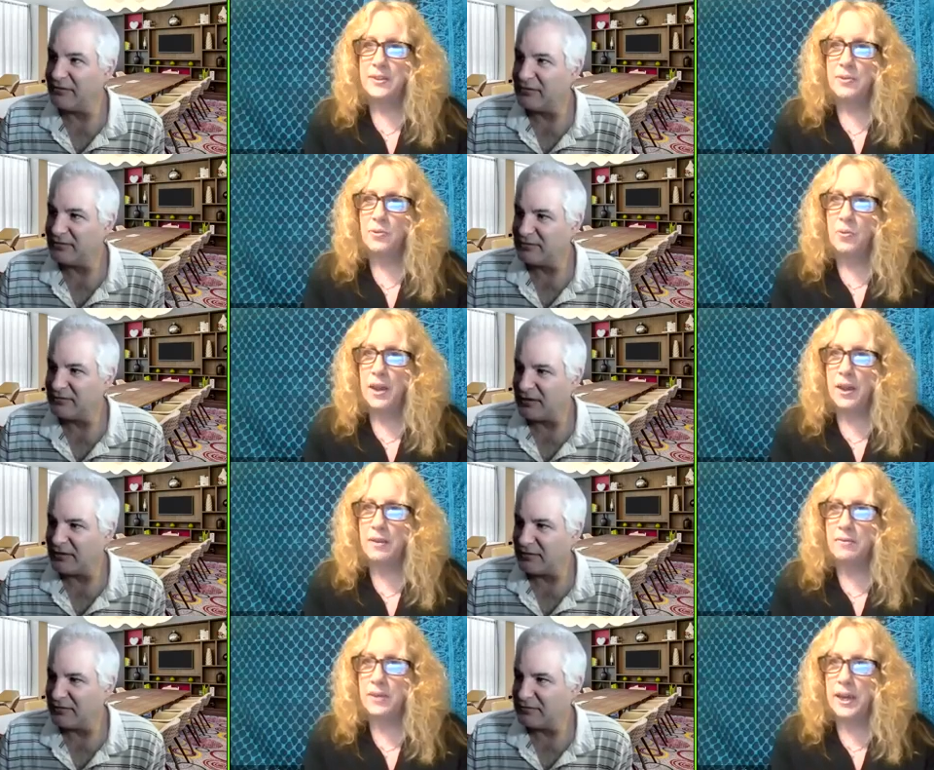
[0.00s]
Speaker 1: Well, I don't.
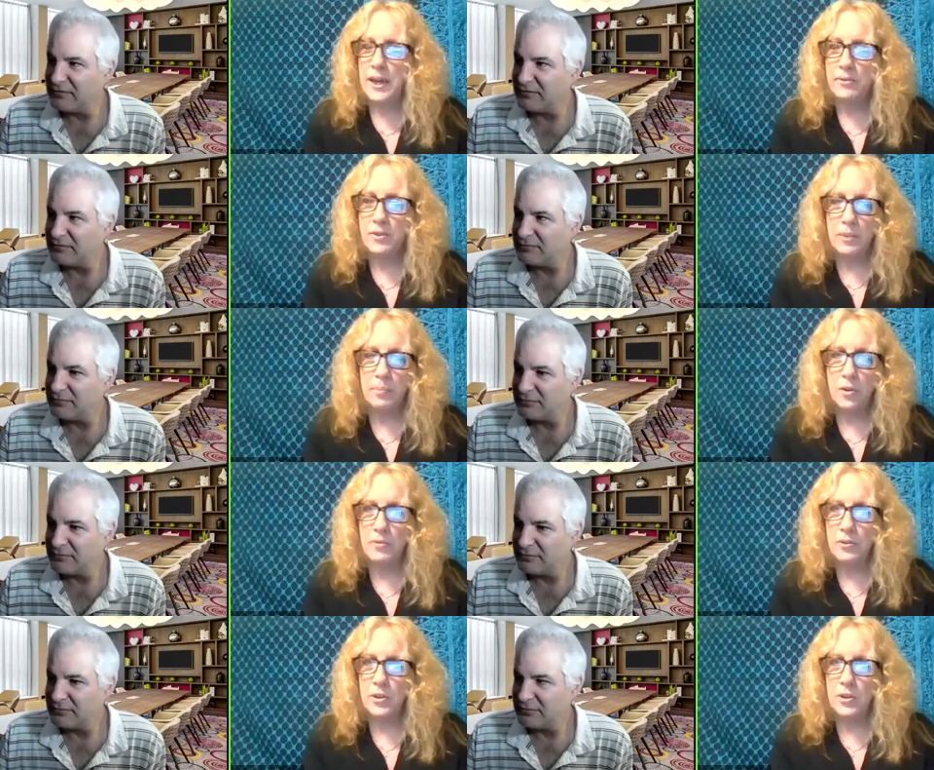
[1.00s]
I have to approve
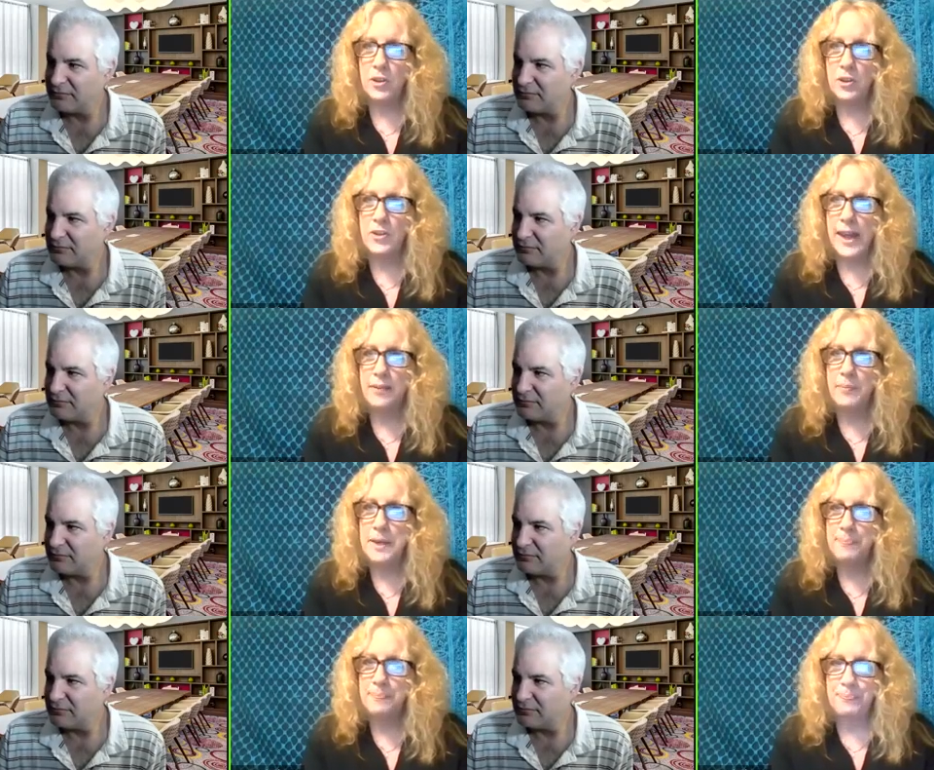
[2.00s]
it. So you tagged me.
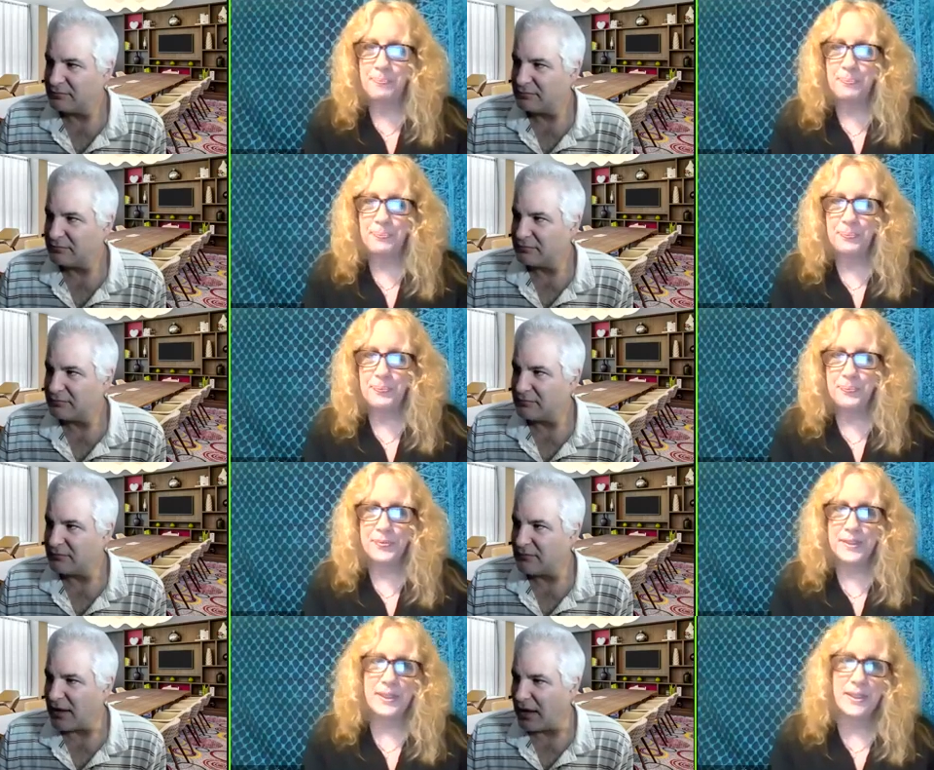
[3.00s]

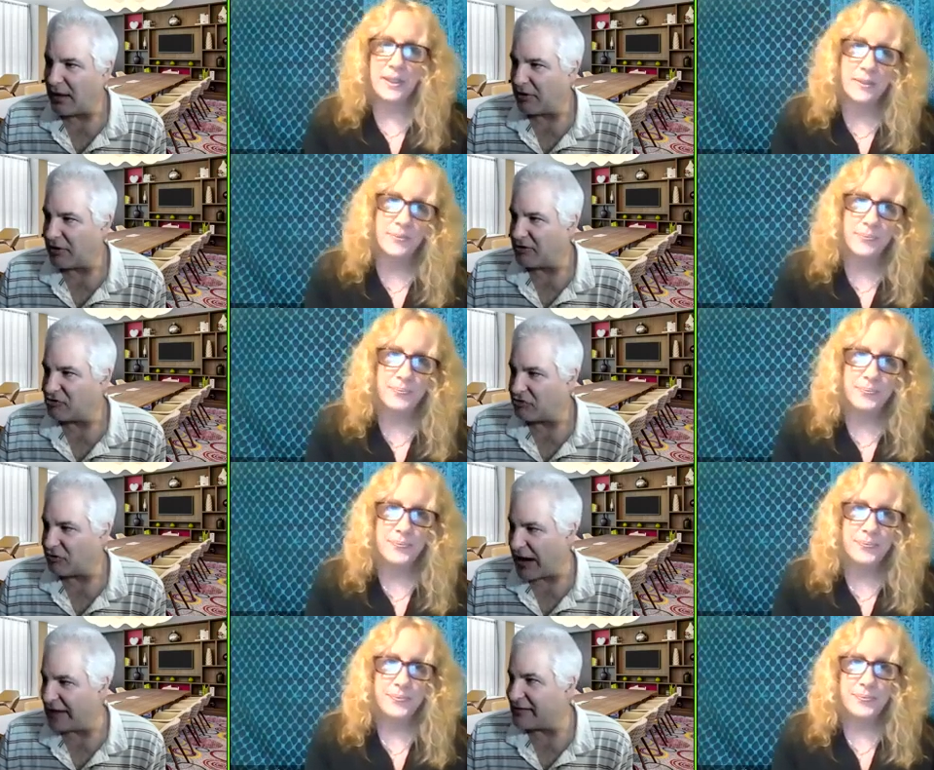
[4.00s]
Speaker 2: I'm gonna
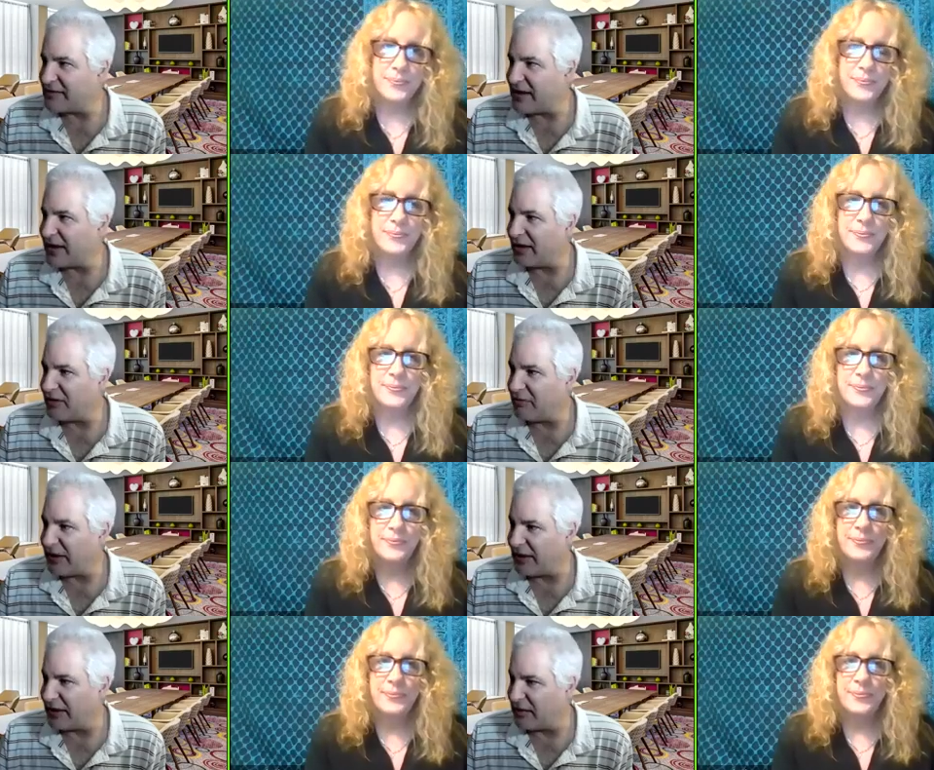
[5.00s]
try to tag you in
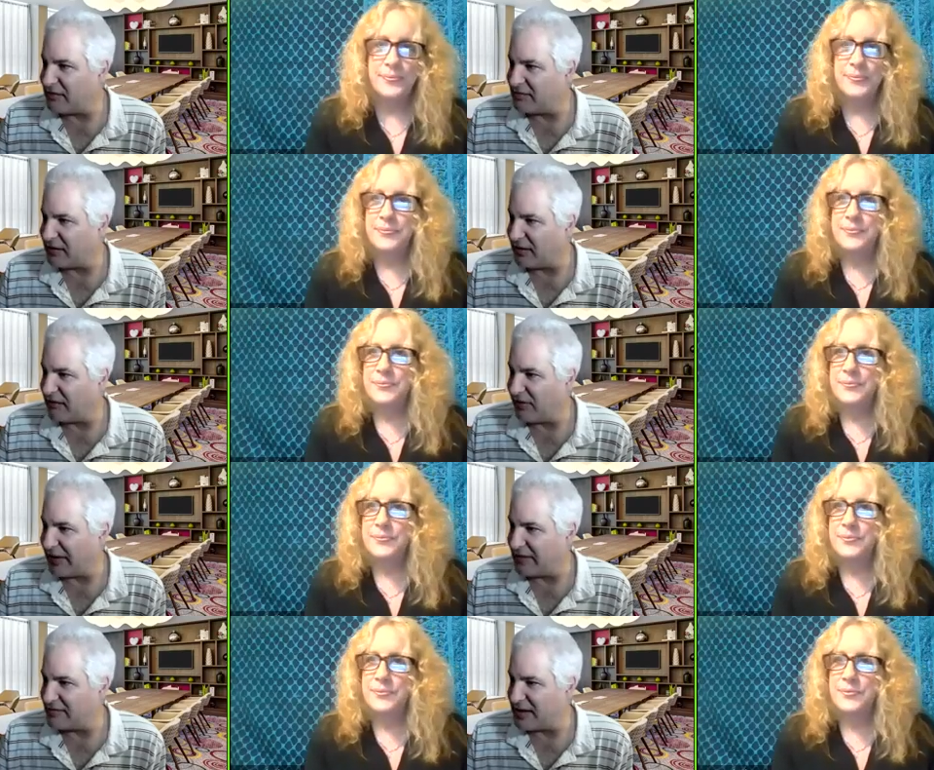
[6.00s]
it. Let's see if I
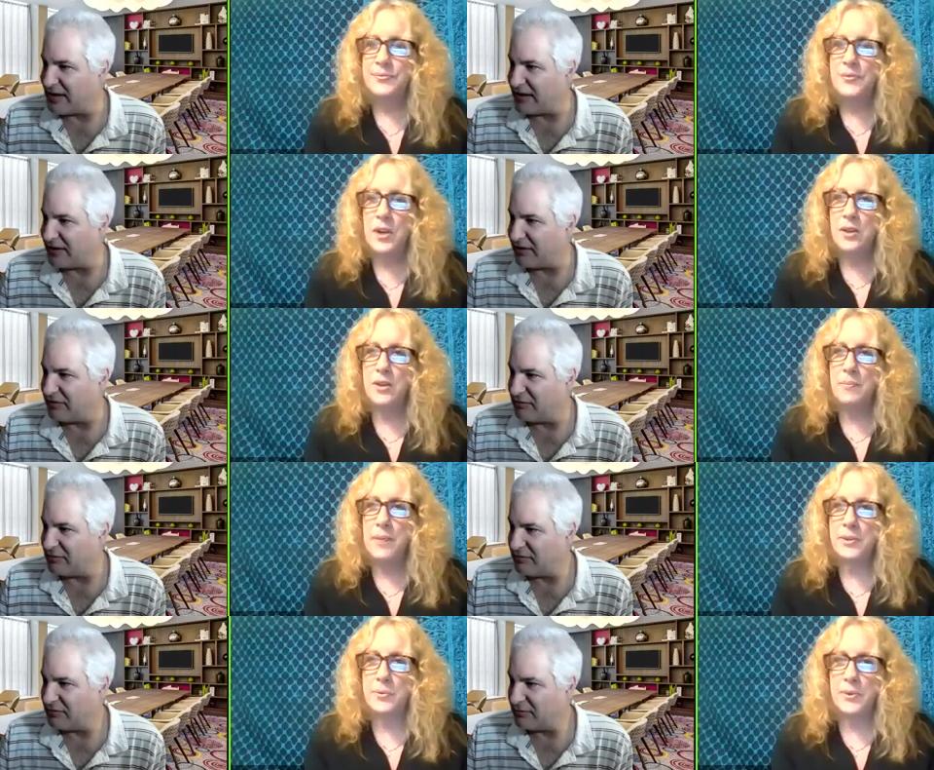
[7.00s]
can tag well, you. Don't
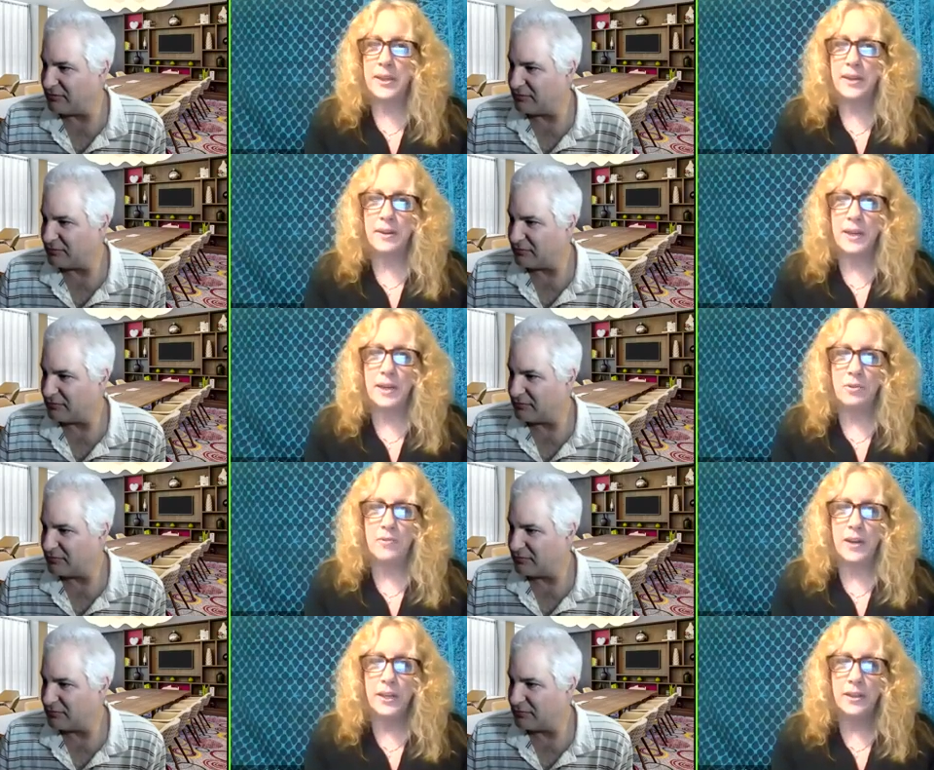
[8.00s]
Speaker 1: mess with it. I will
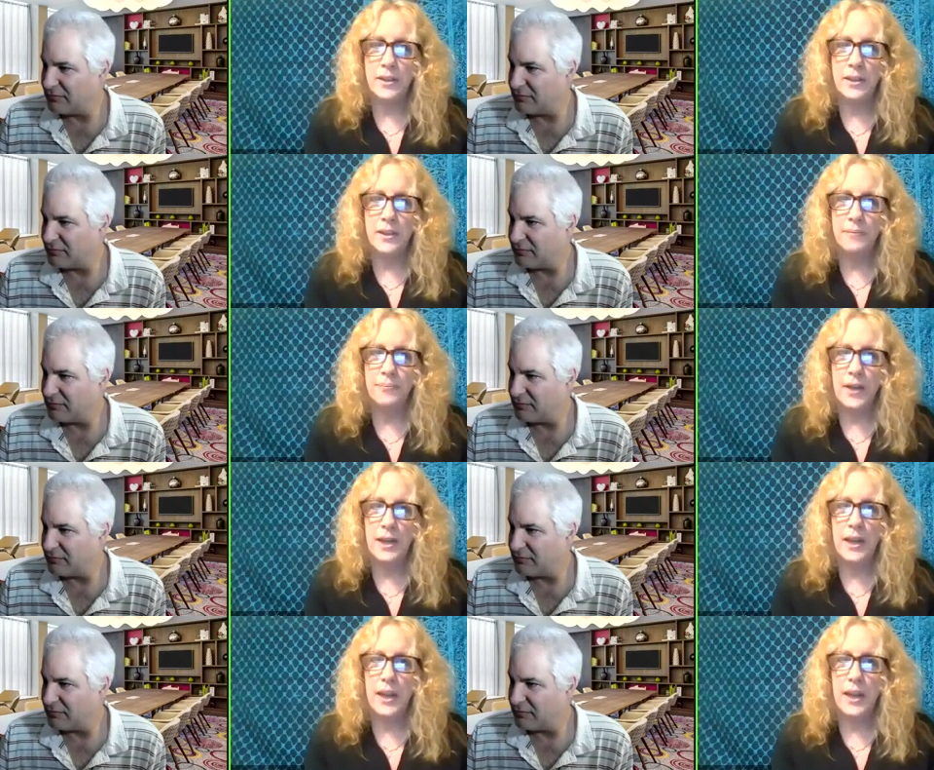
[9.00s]
find it. I got